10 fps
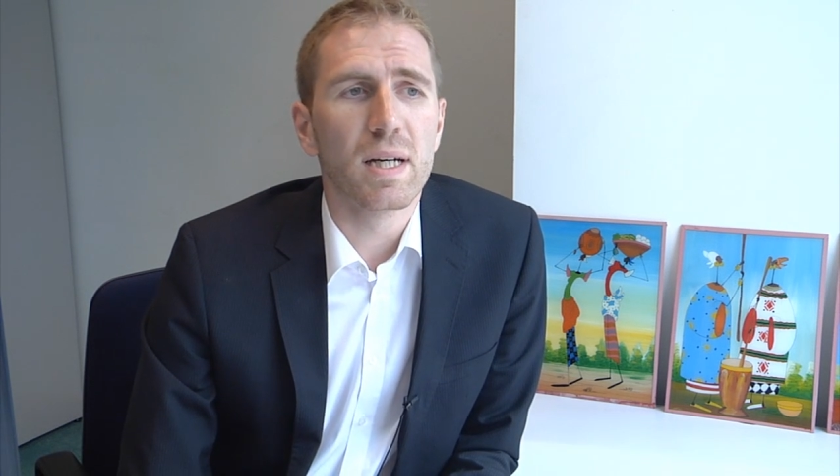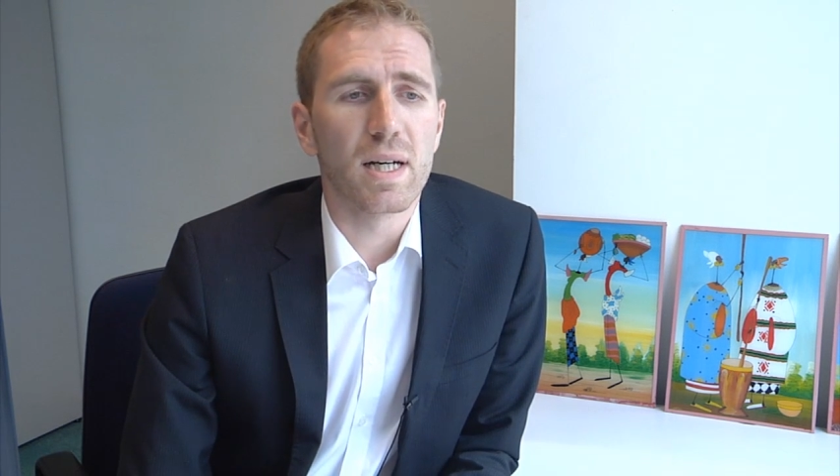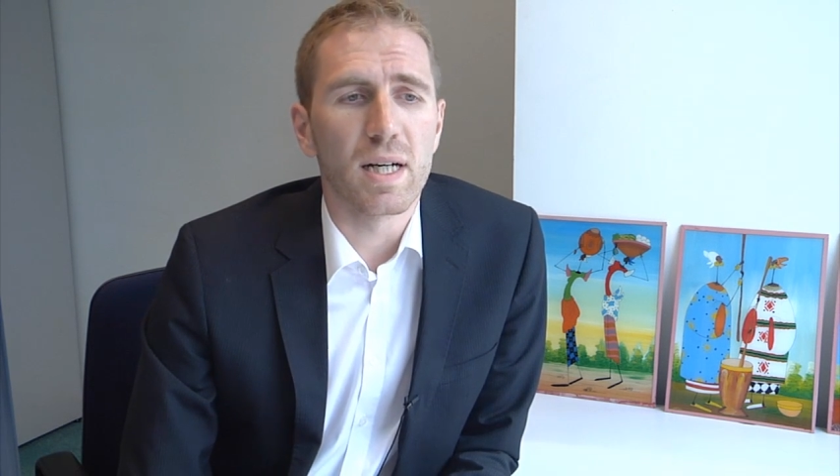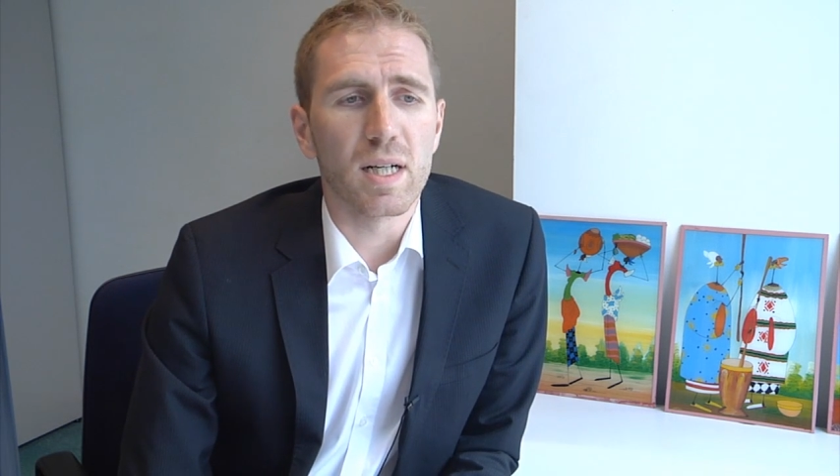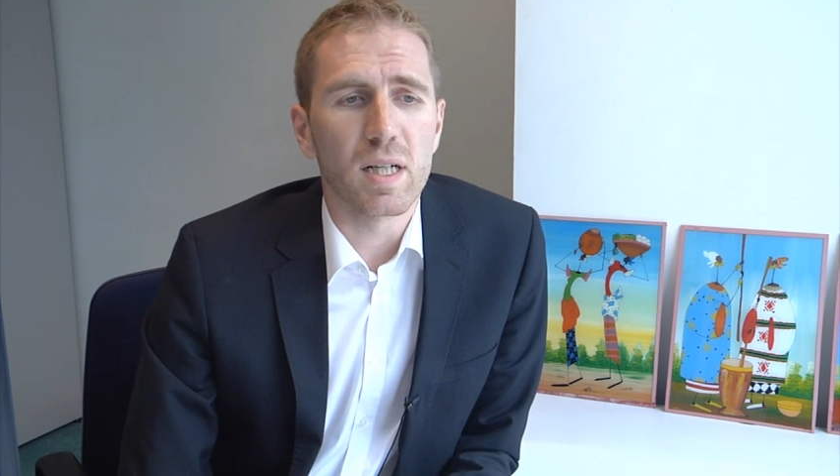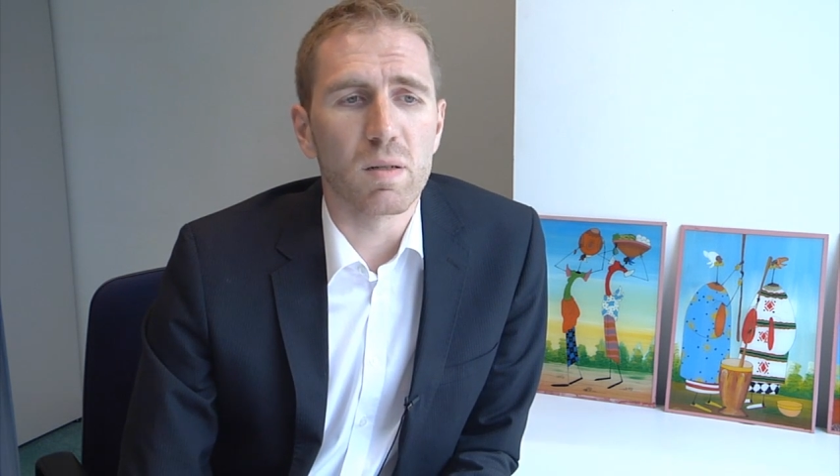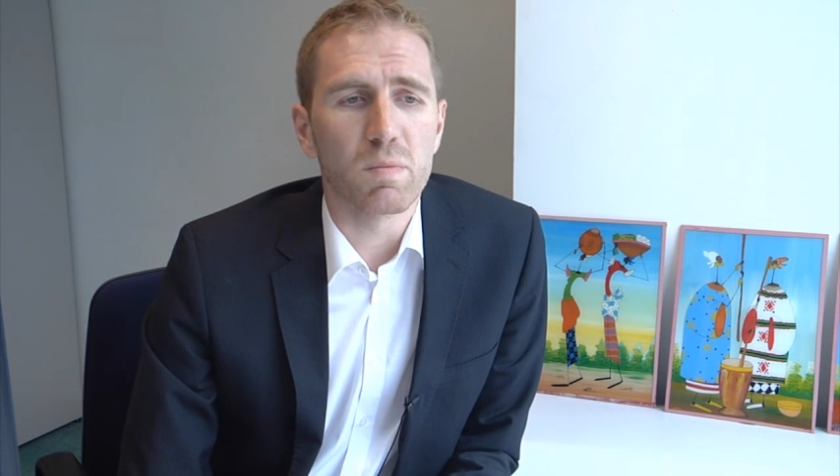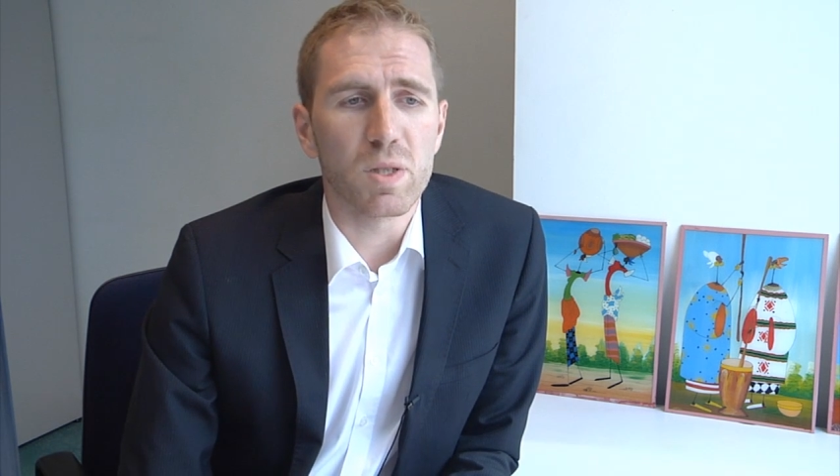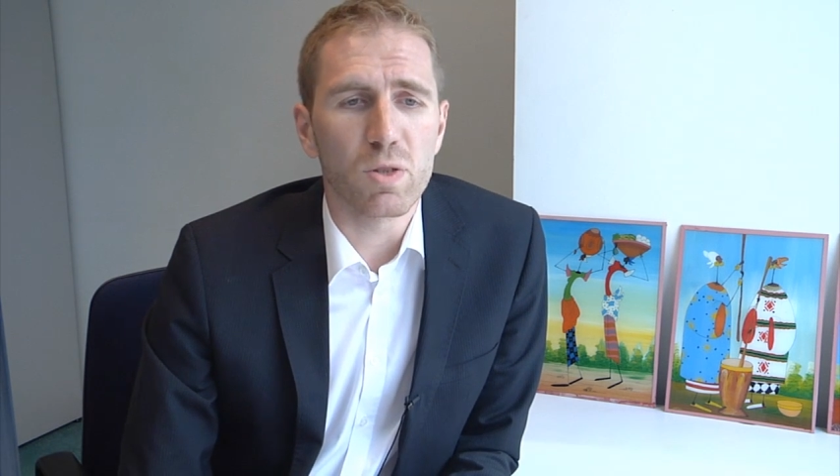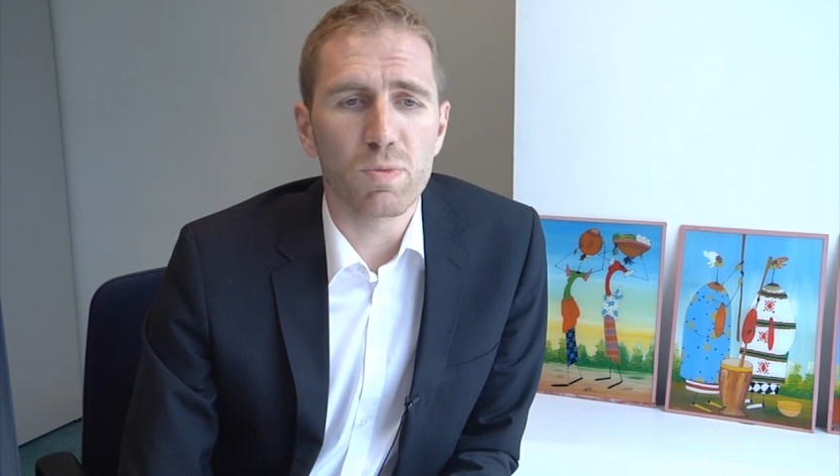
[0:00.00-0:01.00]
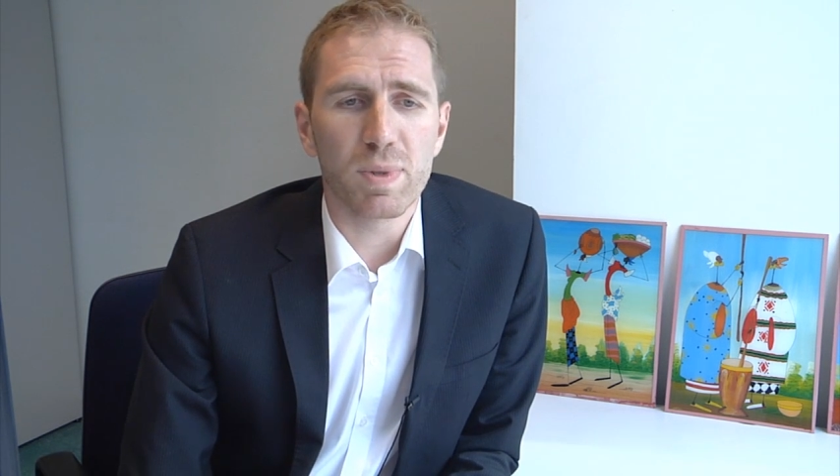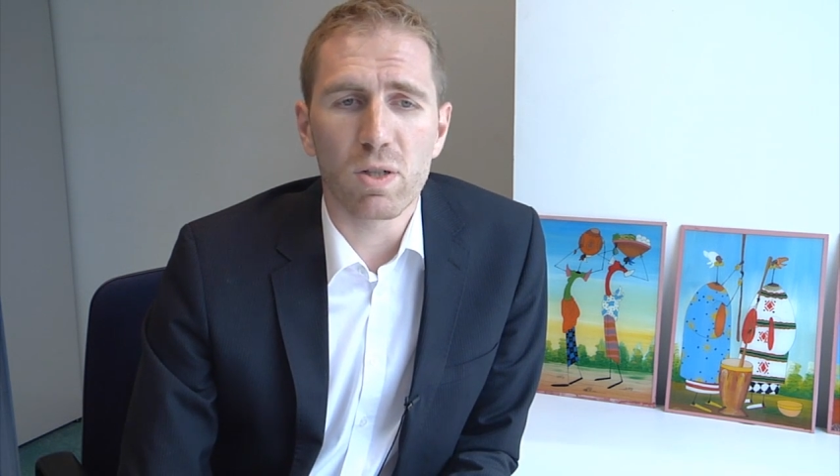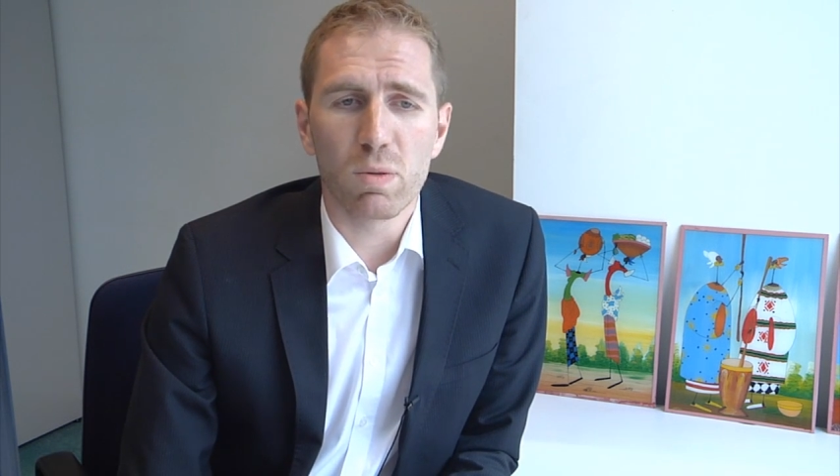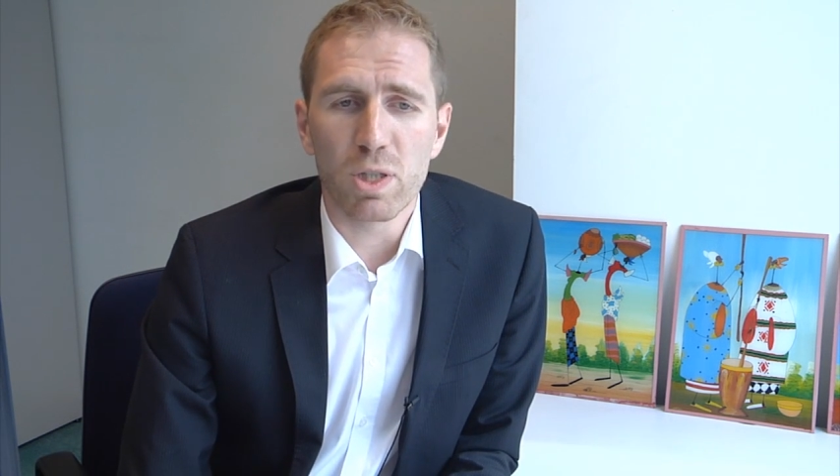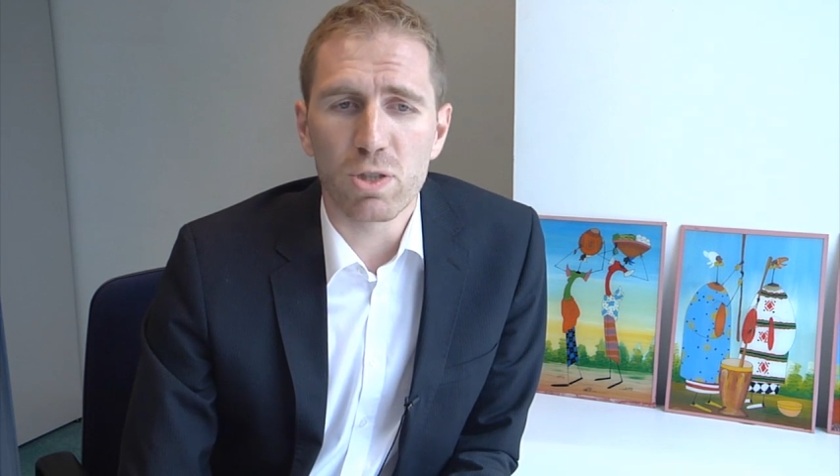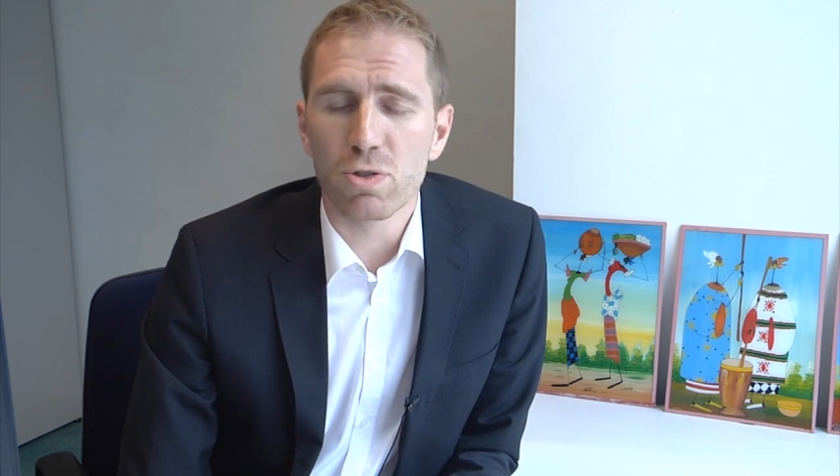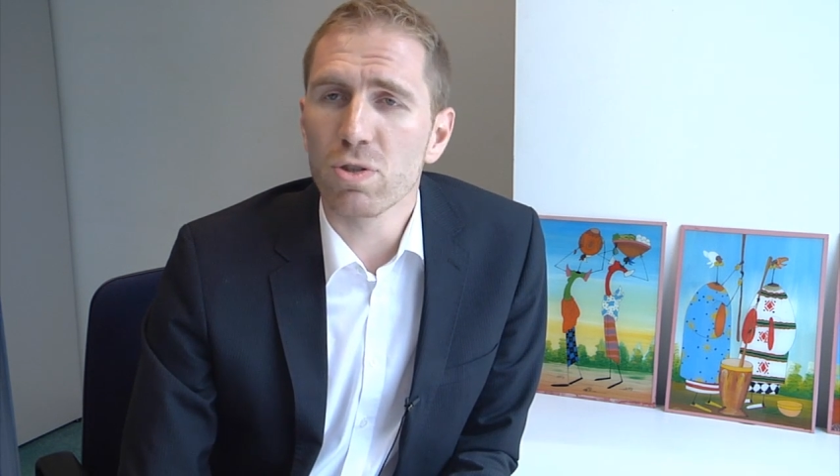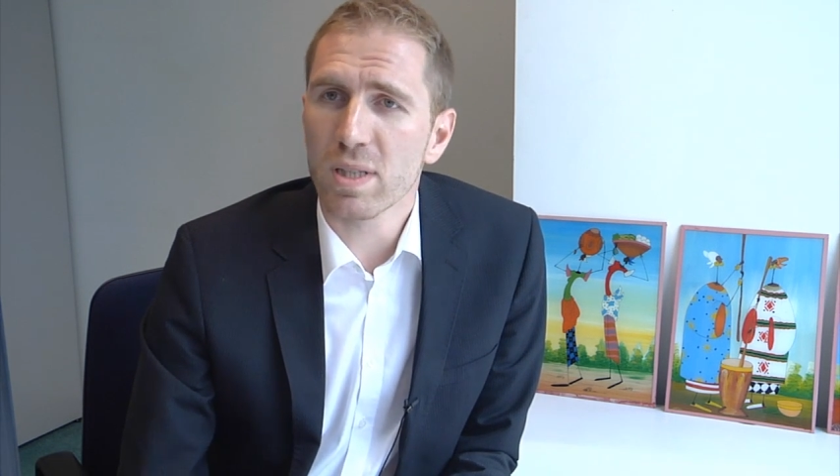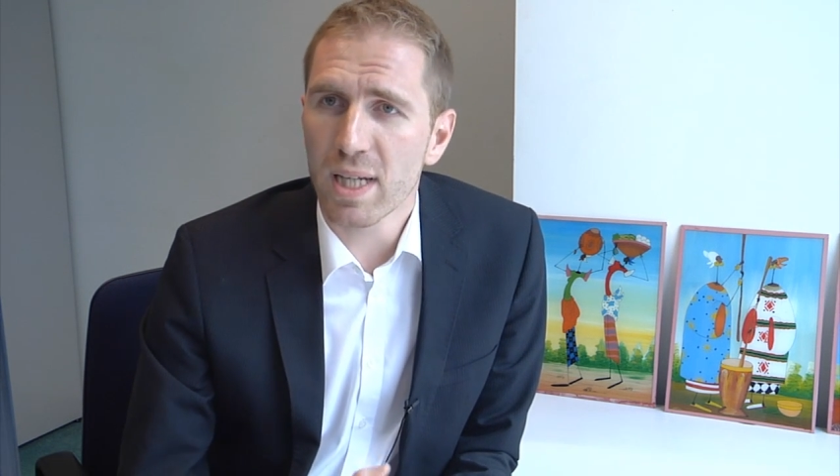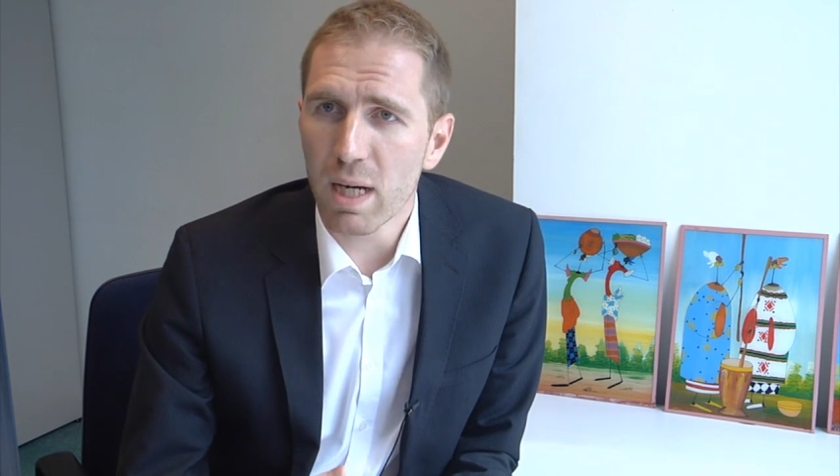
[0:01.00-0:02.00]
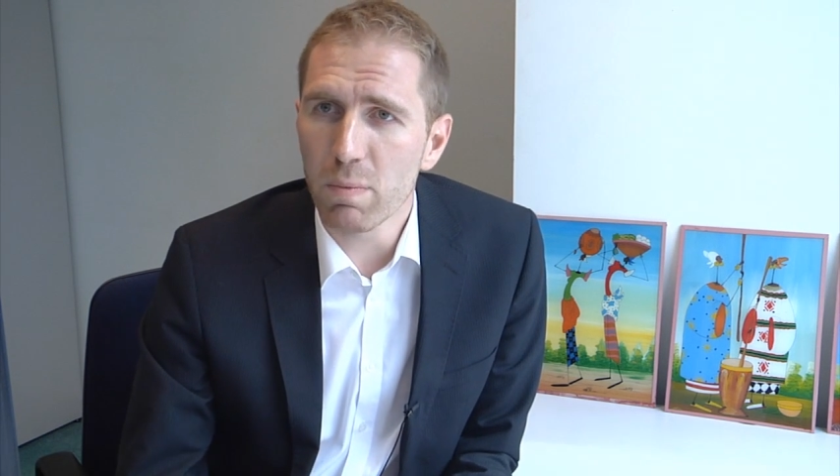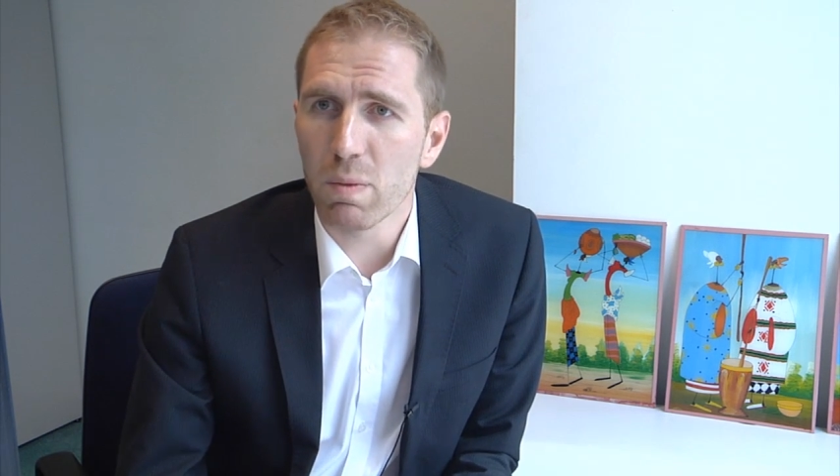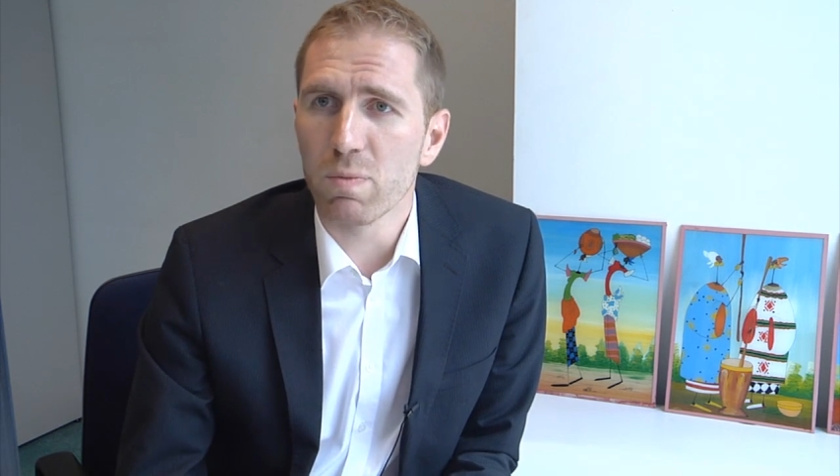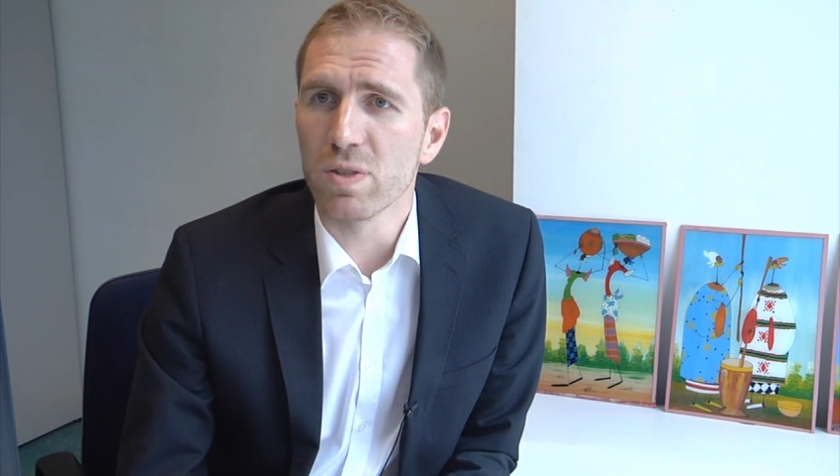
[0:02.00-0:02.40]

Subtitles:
the European Commission should come up